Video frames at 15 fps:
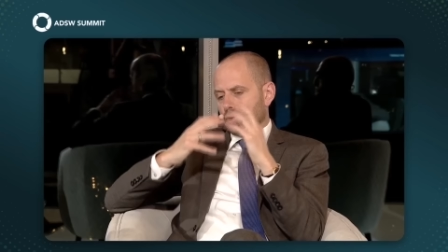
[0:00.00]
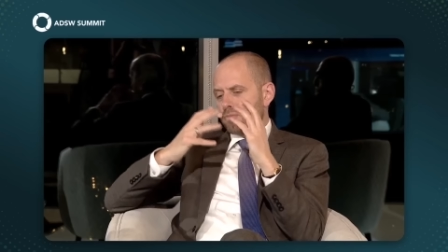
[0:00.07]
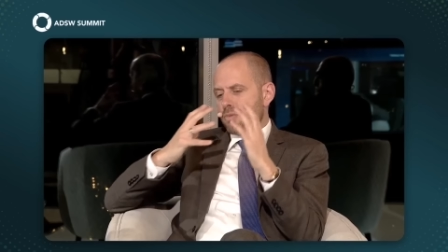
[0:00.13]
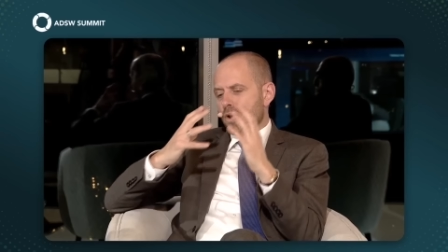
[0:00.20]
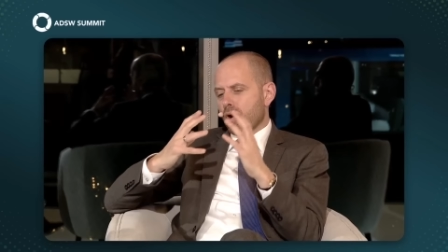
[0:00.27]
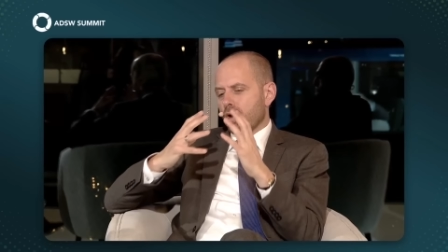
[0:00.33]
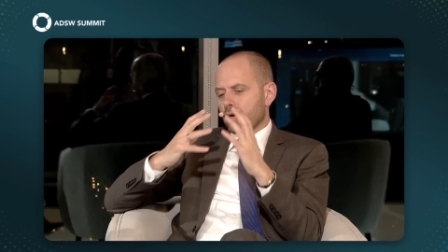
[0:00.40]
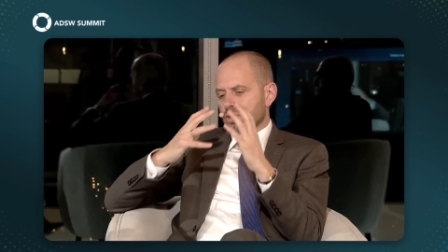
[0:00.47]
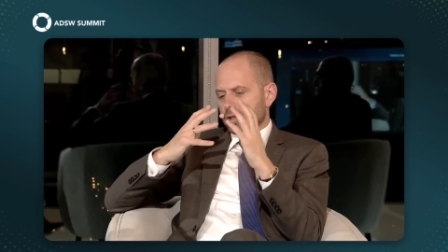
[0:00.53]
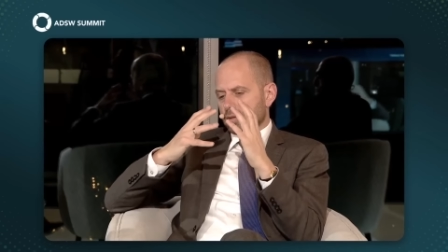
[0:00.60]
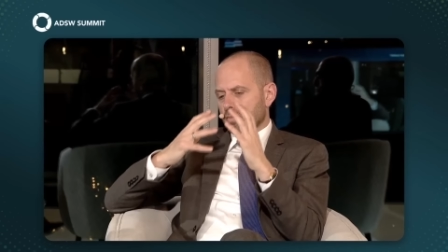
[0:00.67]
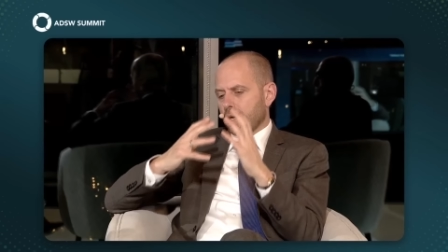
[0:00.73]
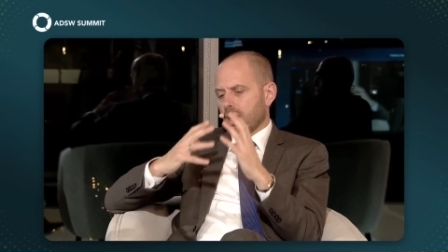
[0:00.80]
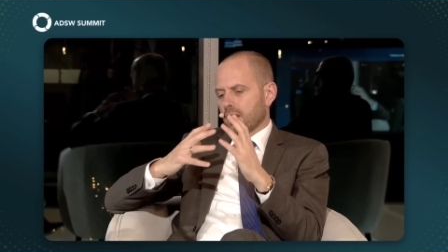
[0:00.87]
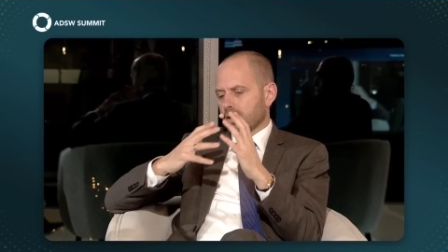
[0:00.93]

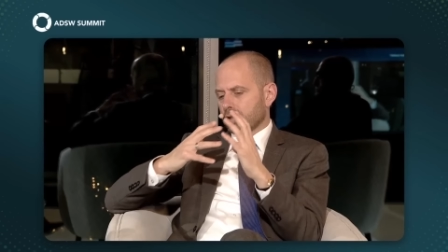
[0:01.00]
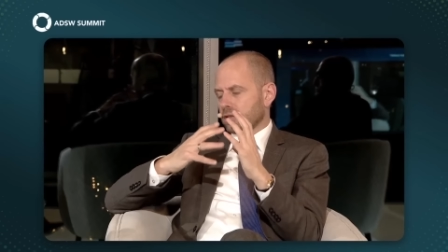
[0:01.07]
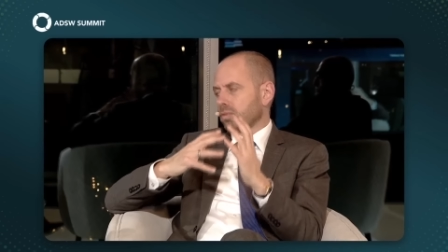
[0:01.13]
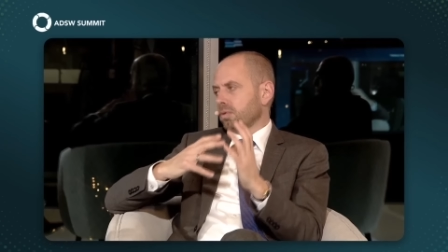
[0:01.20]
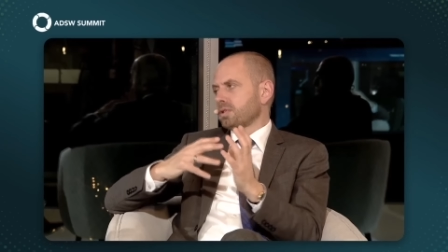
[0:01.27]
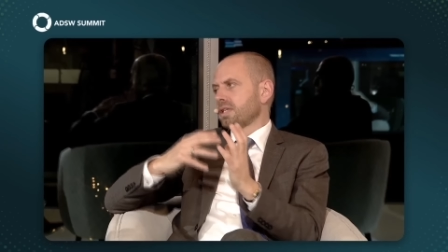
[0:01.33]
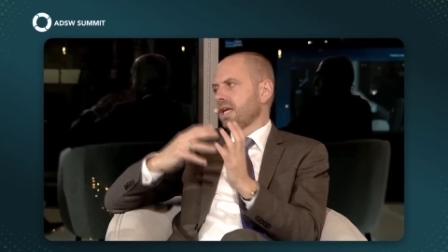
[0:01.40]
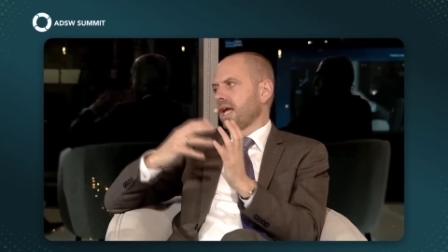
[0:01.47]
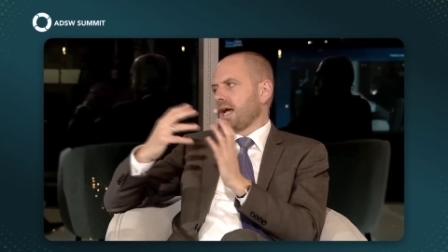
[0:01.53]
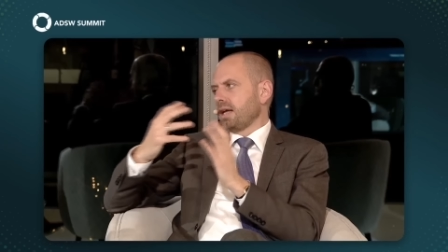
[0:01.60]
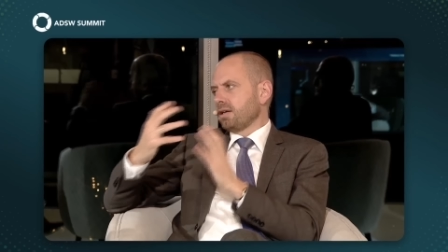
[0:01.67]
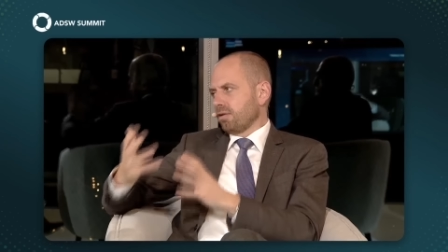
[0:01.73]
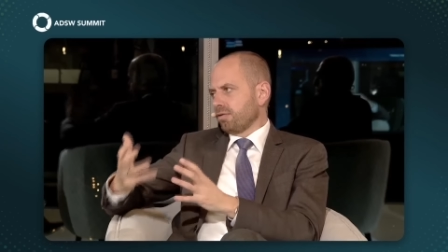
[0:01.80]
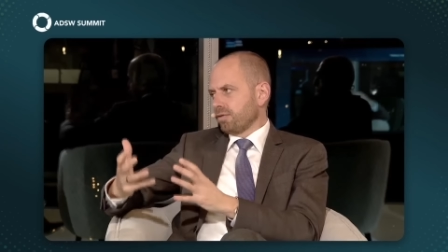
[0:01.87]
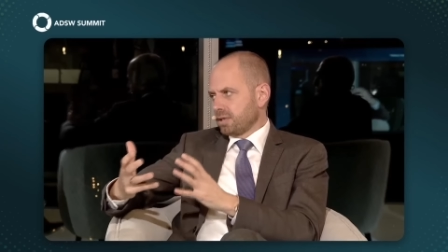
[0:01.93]
commercial market towards the
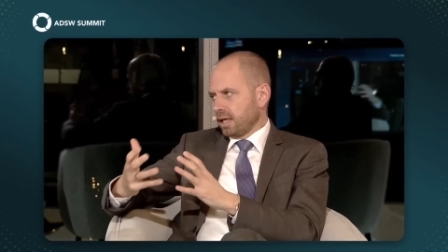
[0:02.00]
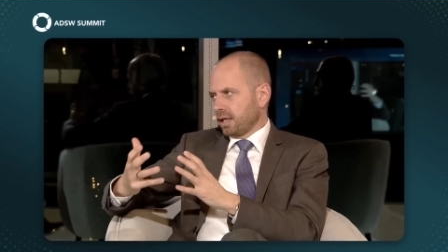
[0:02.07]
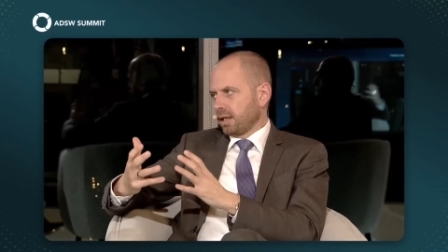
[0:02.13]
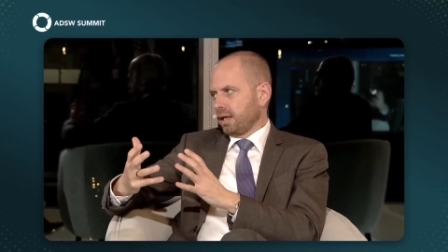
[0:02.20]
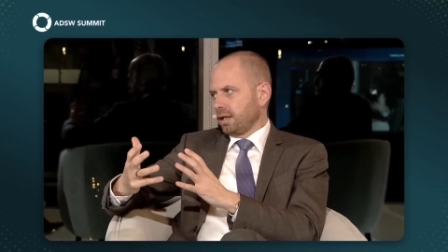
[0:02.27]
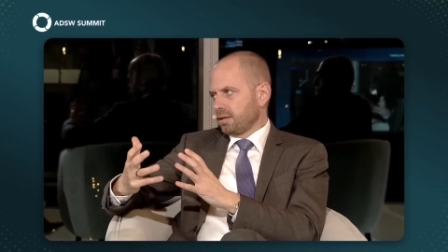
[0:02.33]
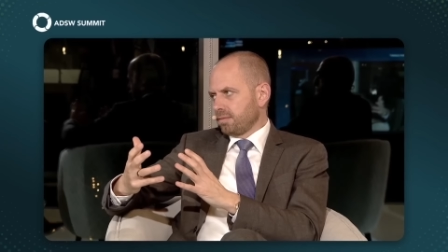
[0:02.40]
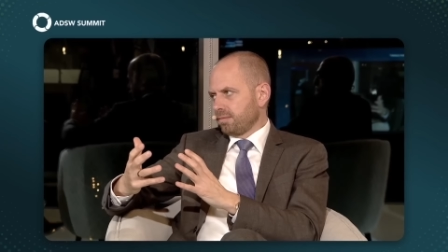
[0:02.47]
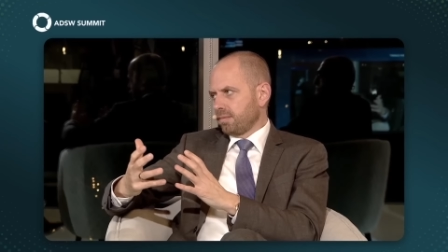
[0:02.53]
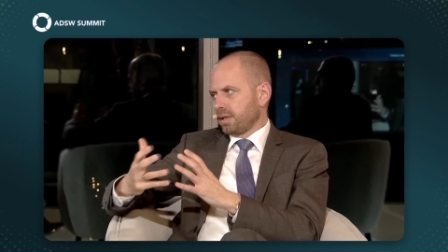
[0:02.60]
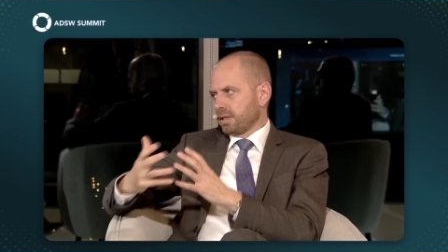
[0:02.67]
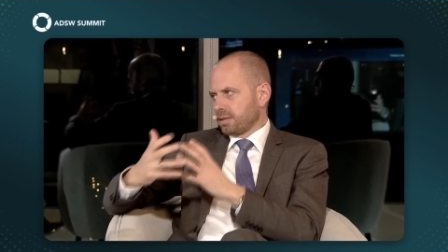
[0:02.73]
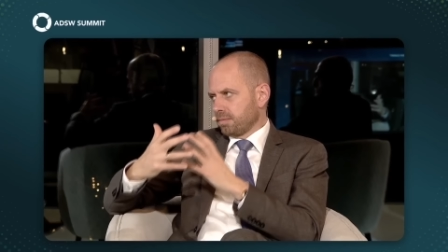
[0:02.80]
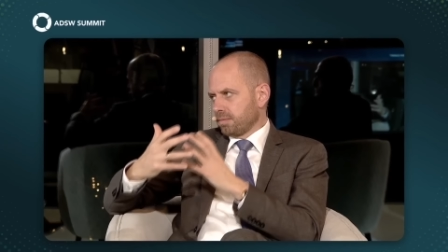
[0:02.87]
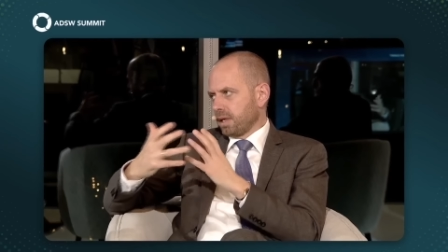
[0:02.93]
end of the decade.
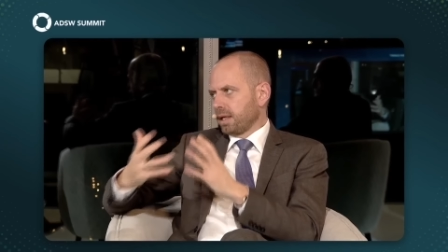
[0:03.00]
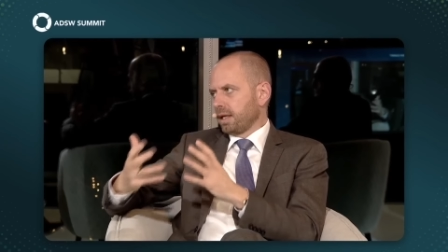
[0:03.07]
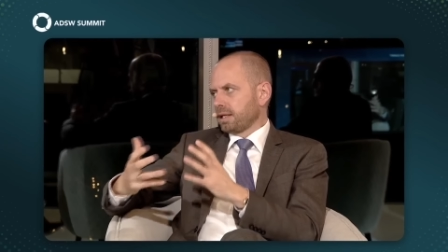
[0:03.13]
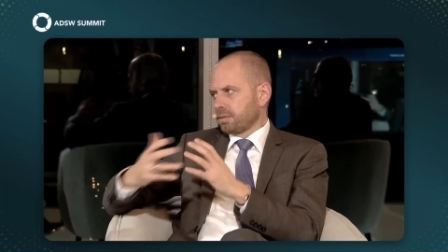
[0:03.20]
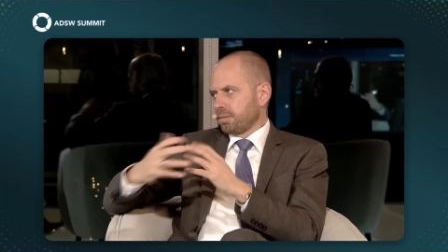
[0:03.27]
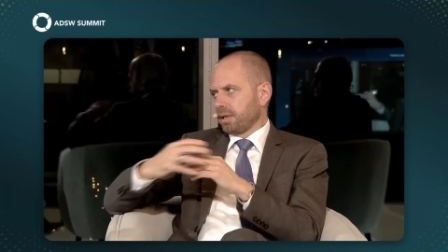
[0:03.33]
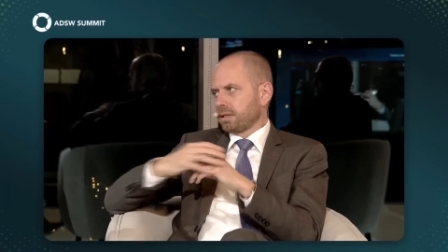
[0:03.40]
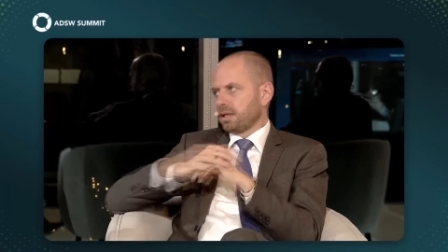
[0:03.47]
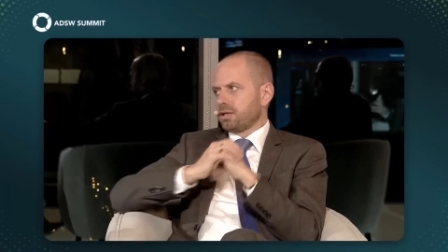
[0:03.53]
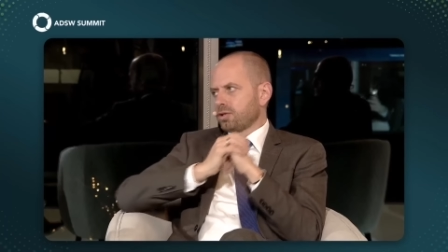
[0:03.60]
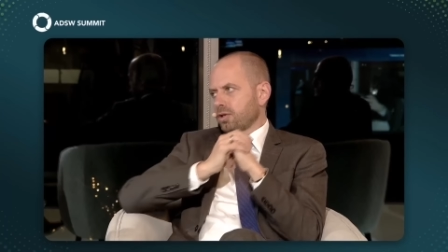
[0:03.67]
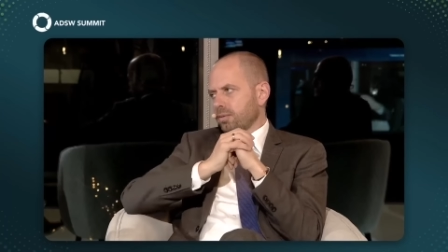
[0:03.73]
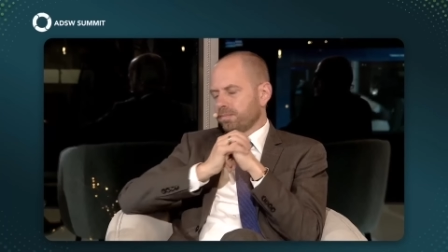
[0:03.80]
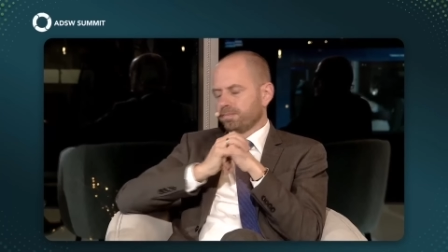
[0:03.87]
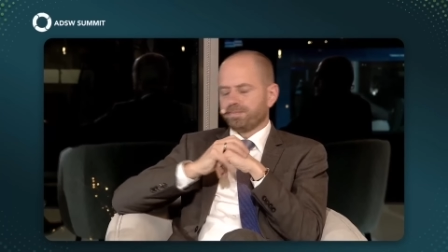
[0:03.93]
That's my
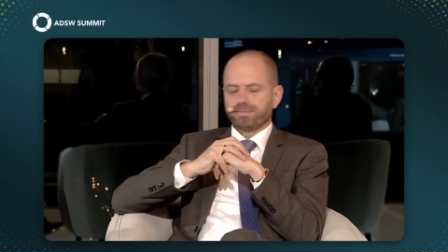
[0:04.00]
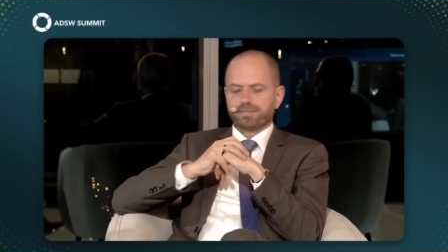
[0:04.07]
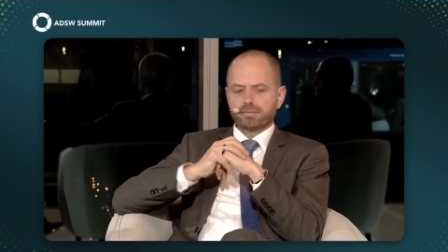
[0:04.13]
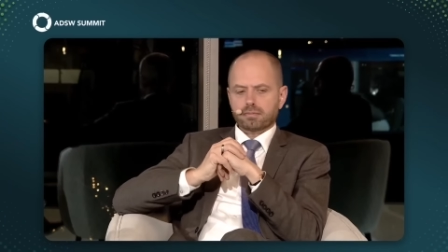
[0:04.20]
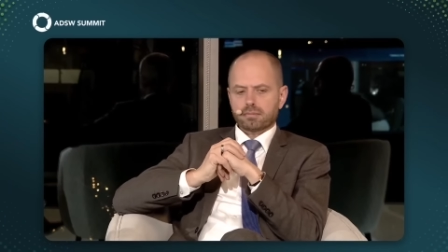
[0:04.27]
expectation.